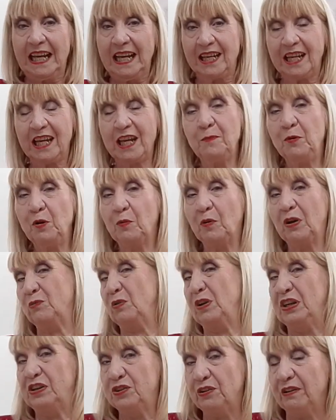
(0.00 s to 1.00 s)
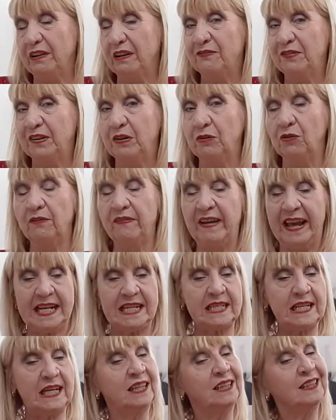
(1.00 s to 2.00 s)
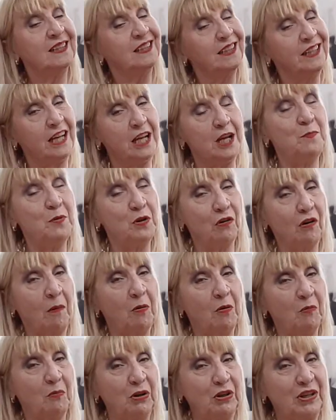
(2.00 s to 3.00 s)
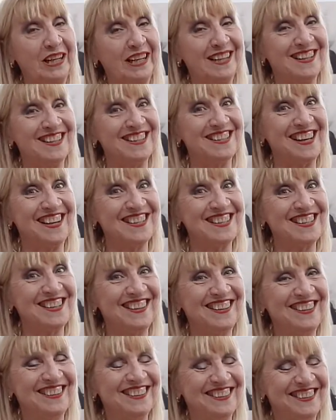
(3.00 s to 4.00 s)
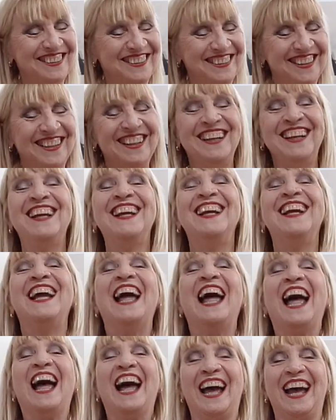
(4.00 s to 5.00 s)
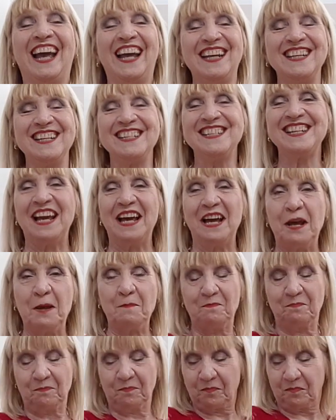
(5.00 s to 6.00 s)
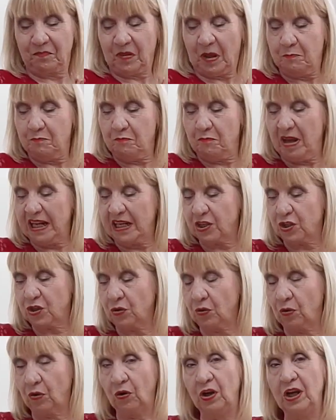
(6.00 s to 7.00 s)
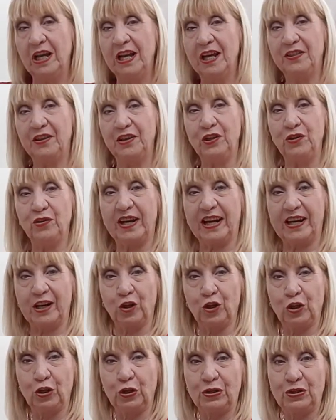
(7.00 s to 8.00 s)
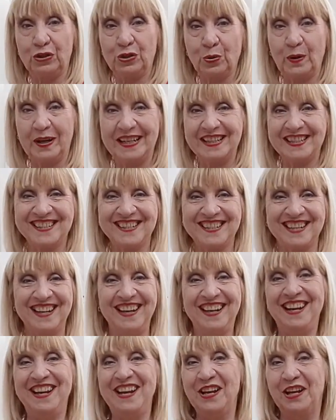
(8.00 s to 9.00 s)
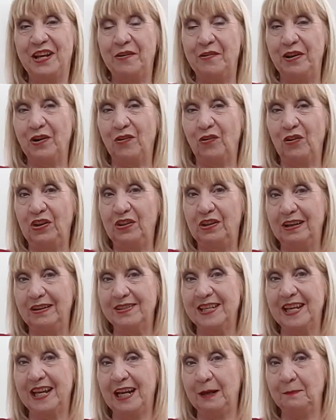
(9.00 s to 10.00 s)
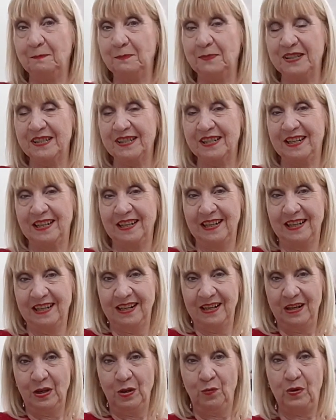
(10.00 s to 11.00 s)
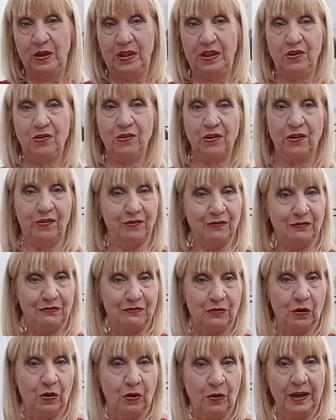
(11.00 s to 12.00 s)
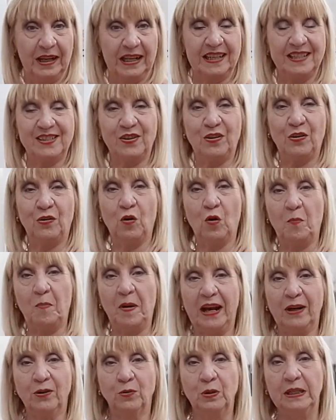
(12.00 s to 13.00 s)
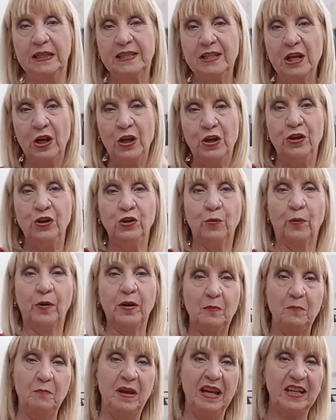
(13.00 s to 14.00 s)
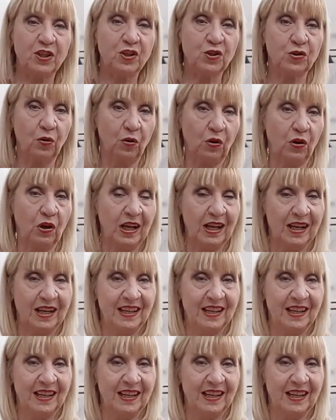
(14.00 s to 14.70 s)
Keep your weight when you're doing a figure of eight, keep your upper body in the center, and make sure that you get a good twist going on in those hips. Whether you're going forwards or backwards, you want to make sure